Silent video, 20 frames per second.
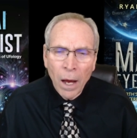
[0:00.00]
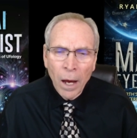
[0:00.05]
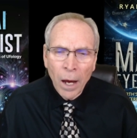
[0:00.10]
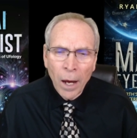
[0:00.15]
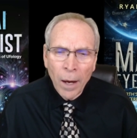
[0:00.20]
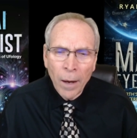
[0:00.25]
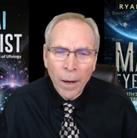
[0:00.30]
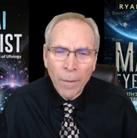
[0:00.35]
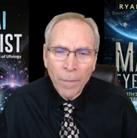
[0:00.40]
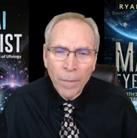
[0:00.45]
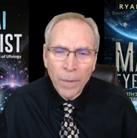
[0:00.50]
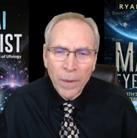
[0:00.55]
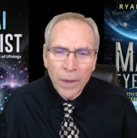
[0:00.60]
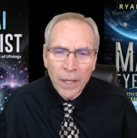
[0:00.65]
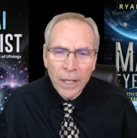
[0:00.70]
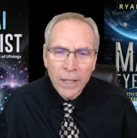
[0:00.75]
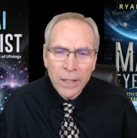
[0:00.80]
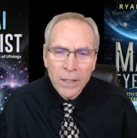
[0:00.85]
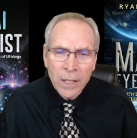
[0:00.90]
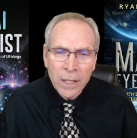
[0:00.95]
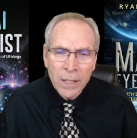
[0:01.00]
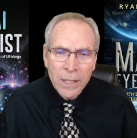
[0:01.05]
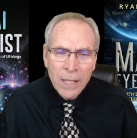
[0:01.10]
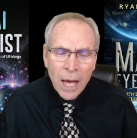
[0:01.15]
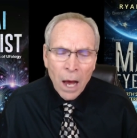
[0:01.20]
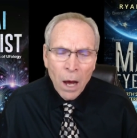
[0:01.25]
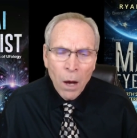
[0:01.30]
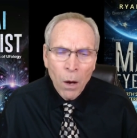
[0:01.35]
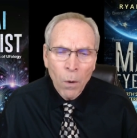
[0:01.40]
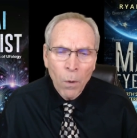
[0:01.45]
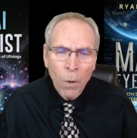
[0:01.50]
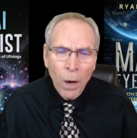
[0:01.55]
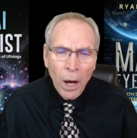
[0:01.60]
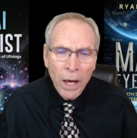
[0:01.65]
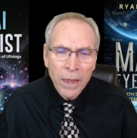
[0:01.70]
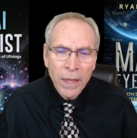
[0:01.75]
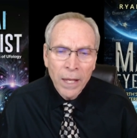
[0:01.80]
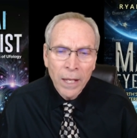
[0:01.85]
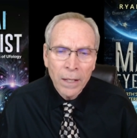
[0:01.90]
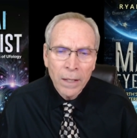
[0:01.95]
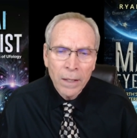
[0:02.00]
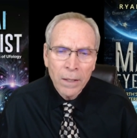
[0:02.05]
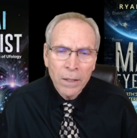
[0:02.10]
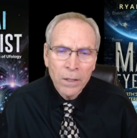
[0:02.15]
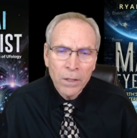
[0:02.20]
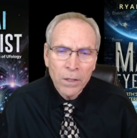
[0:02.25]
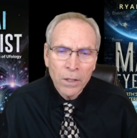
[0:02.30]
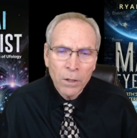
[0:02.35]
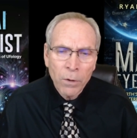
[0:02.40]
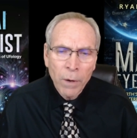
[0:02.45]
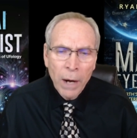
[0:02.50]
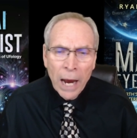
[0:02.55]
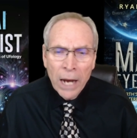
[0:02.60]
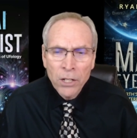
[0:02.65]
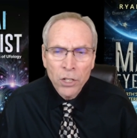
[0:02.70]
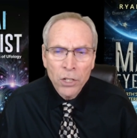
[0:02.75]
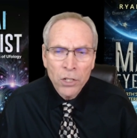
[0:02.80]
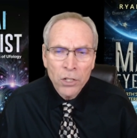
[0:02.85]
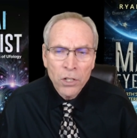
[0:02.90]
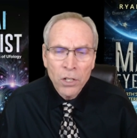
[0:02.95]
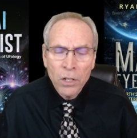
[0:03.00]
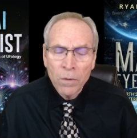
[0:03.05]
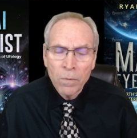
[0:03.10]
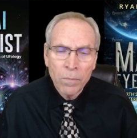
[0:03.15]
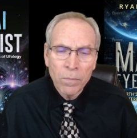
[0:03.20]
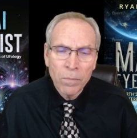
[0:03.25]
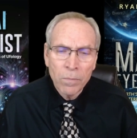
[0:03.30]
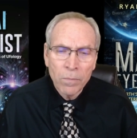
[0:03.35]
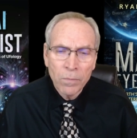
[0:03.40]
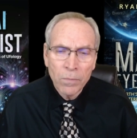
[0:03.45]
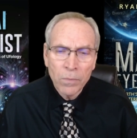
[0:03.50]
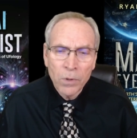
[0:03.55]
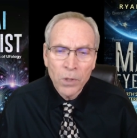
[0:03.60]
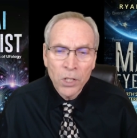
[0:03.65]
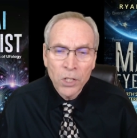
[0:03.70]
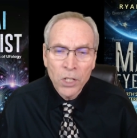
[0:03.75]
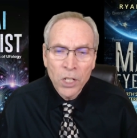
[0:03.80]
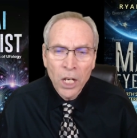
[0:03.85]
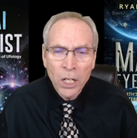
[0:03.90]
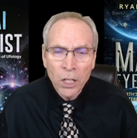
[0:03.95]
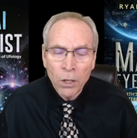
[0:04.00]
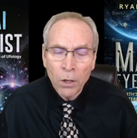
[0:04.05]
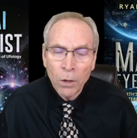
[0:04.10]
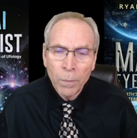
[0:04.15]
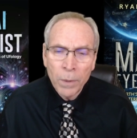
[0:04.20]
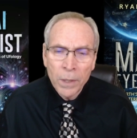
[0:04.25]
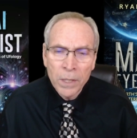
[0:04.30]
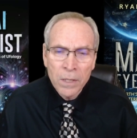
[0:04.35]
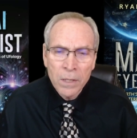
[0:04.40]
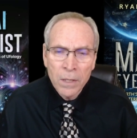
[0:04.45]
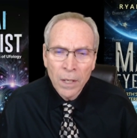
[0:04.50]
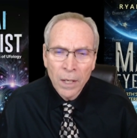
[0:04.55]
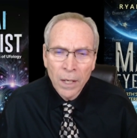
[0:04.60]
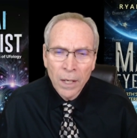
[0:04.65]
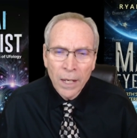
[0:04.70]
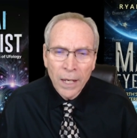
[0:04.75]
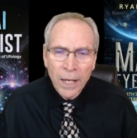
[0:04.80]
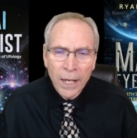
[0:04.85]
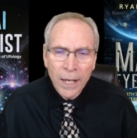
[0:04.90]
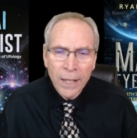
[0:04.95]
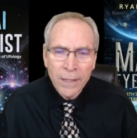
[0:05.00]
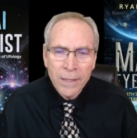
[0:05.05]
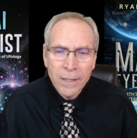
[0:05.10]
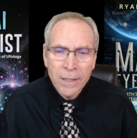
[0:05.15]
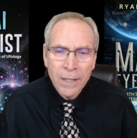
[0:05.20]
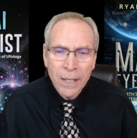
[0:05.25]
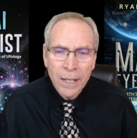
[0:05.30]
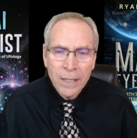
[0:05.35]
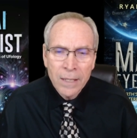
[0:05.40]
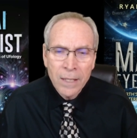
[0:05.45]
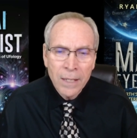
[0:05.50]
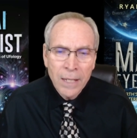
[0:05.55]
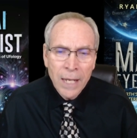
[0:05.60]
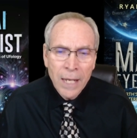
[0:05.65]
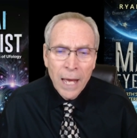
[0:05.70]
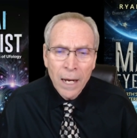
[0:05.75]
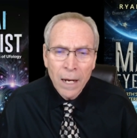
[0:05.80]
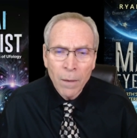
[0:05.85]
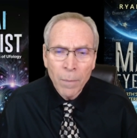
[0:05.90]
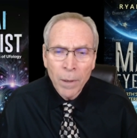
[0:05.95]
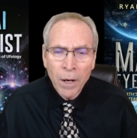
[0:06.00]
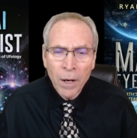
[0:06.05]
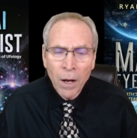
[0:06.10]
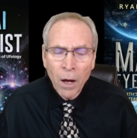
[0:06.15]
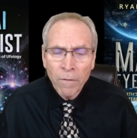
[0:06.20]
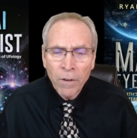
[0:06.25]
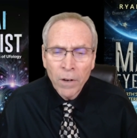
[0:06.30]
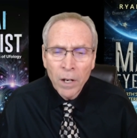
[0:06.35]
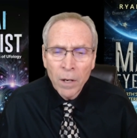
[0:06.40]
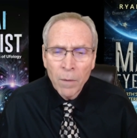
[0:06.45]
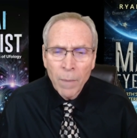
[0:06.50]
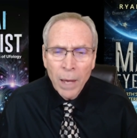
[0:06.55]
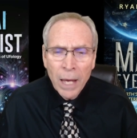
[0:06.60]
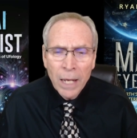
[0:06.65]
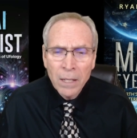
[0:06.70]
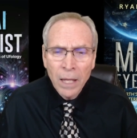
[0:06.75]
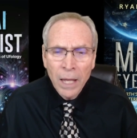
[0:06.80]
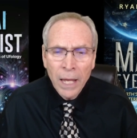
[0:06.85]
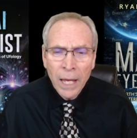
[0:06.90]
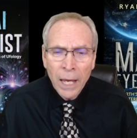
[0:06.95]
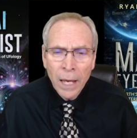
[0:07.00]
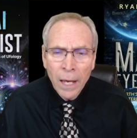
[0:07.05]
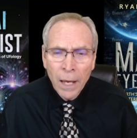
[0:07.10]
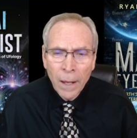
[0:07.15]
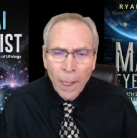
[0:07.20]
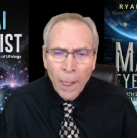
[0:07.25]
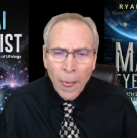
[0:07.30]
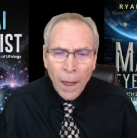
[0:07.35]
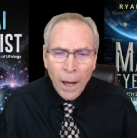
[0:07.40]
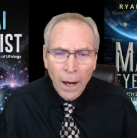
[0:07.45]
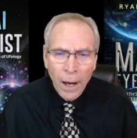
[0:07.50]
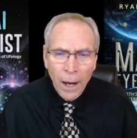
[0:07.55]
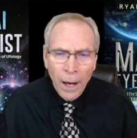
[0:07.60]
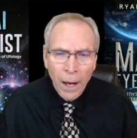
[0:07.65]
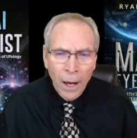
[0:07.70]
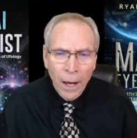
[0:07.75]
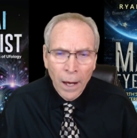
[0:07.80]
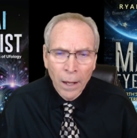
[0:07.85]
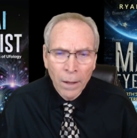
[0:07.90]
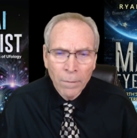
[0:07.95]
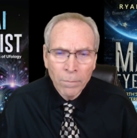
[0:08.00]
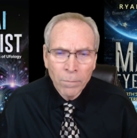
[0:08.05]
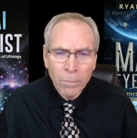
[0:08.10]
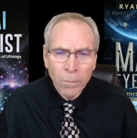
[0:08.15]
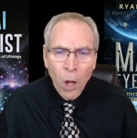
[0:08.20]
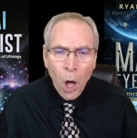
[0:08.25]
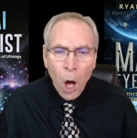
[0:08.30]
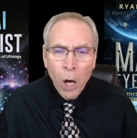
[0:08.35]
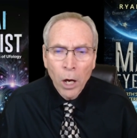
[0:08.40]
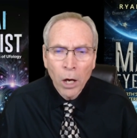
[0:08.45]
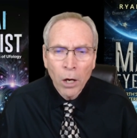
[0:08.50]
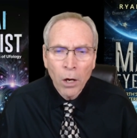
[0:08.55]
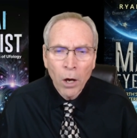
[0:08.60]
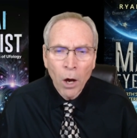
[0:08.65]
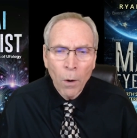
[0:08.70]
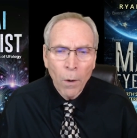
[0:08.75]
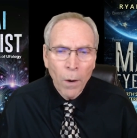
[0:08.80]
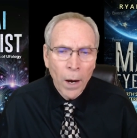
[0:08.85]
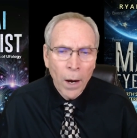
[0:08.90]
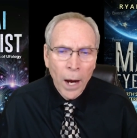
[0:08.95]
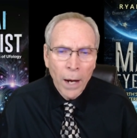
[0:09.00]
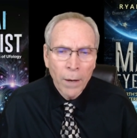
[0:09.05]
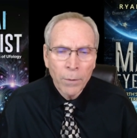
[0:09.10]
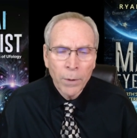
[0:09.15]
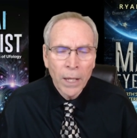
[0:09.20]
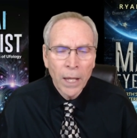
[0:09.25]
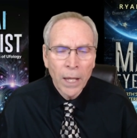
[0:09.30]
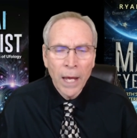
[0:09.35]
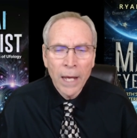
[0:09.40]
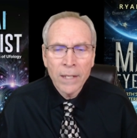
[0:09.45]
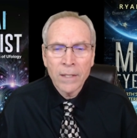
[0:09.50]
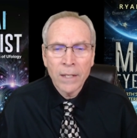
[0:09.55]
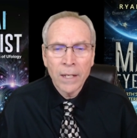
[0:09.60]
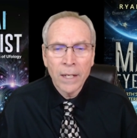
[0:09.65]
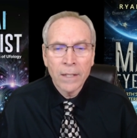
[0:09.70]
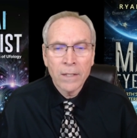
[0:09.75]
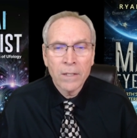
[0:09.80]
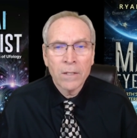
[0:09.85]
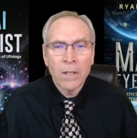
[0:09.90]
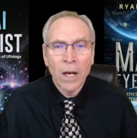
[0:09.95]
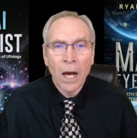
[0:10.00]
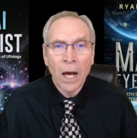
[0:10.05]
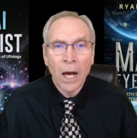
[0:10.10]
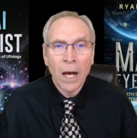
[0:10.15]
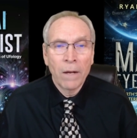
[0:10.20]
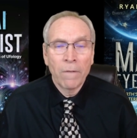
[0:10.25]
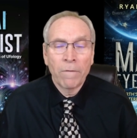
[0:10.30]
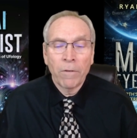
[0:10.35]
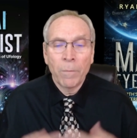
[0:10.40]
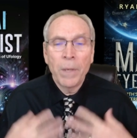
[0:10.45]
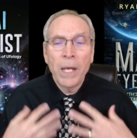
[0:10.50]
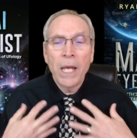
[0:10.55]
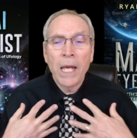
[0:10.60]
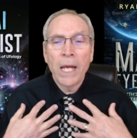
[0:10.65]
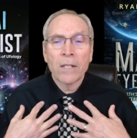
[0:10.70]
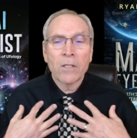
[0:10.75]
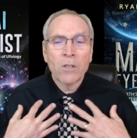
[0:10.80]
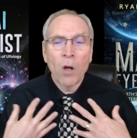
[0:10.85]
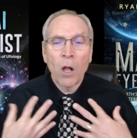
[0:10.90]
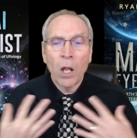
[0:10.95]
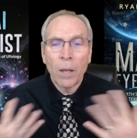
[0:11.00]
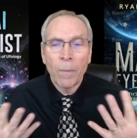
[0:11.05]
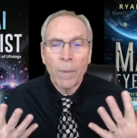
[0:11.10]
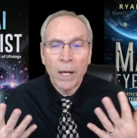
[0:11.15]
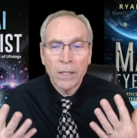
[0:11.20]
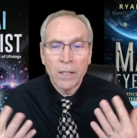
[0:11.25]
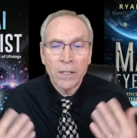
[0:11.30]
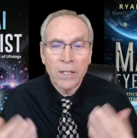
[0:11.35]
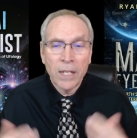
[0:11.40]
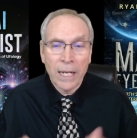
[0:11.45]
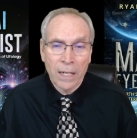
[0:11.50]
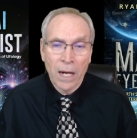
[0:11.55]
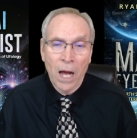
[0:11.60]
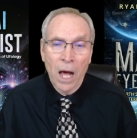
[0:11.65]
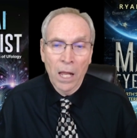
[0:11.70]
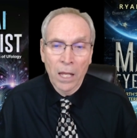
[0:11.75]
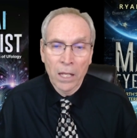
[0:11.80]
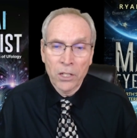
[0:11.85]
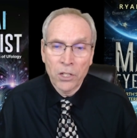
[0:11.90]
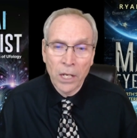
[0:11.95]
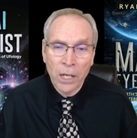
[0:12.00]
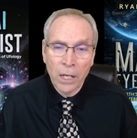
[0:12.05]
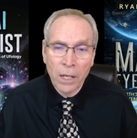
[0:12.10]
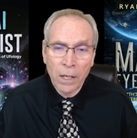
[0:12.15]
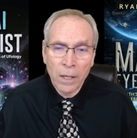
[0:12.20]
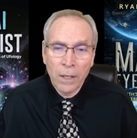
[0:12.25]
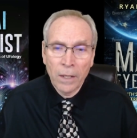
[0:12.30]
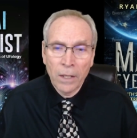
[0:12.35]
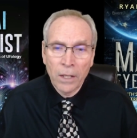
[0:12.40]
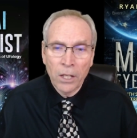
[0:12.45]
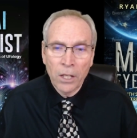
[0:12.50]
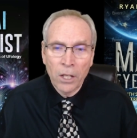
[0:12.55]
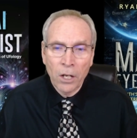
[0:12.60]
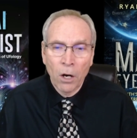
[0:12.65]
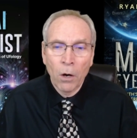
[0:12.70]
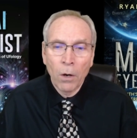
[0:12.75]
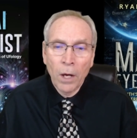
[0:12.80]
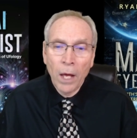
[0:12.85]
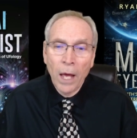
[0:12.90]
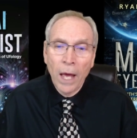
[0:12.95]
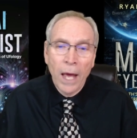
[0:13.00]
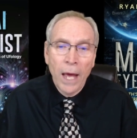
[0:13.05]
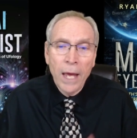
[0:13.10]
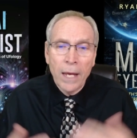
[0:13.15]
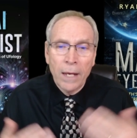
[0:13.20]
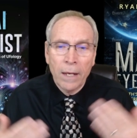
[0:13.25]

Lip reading: uh, is how I think the crashes should continue, because it's the data, but fundamentally, long ago, I realized that it's for me, it's all about the technology. Hey,